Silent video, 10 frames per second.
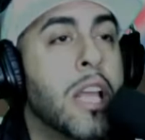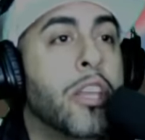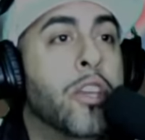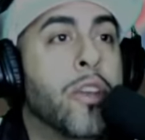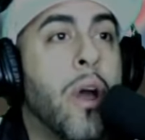
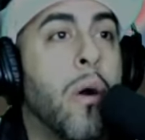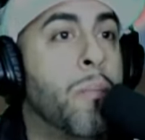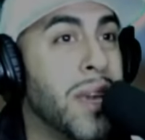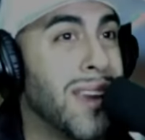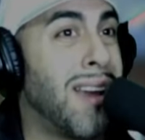
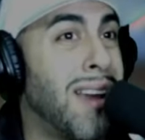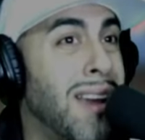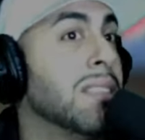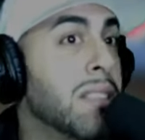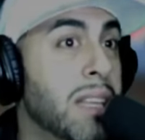
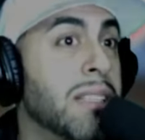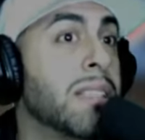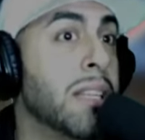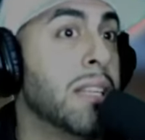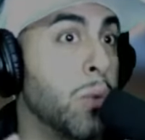Because this
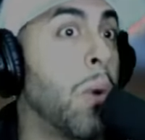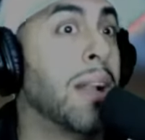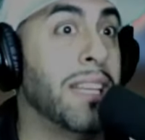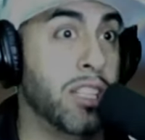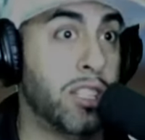is like
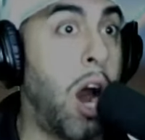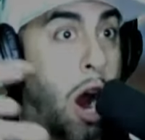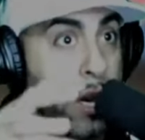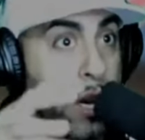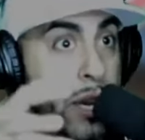what they're
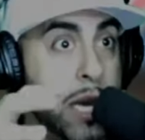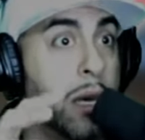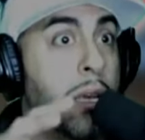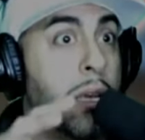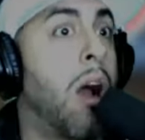
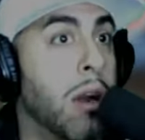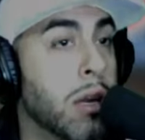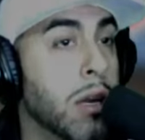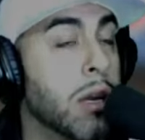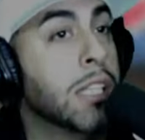targeting are
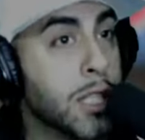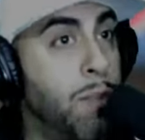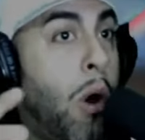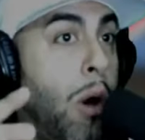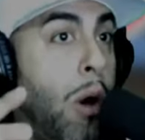
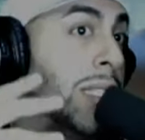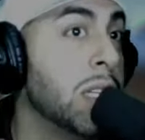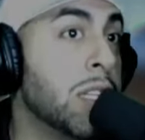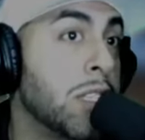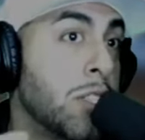small
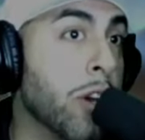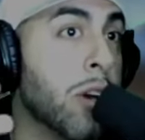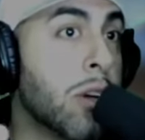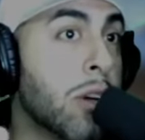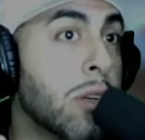business
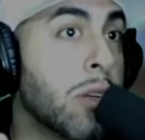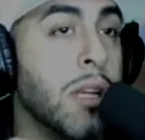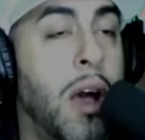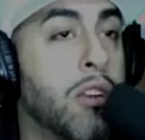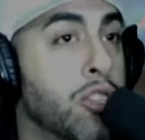owners,
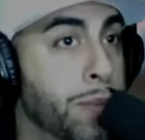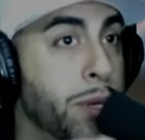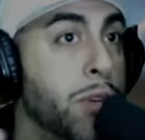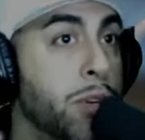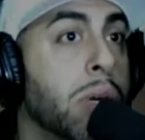
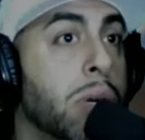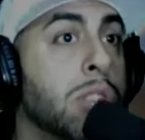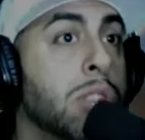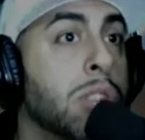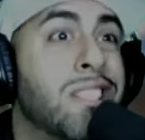entrepreneurs,
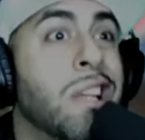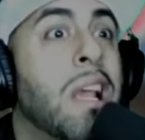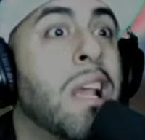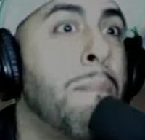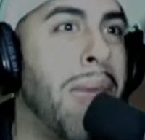which
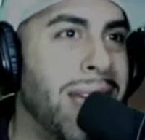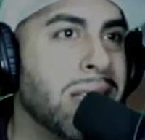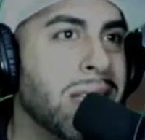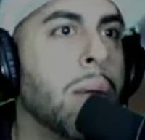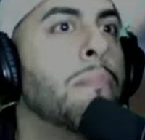makes
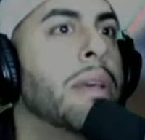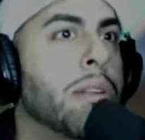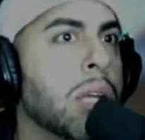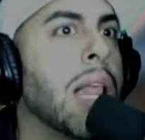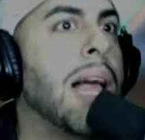up middle
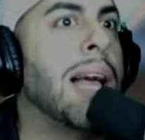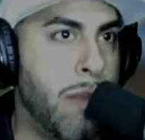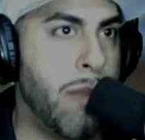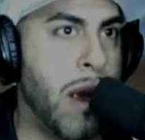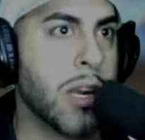class
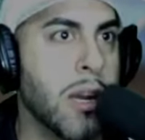America.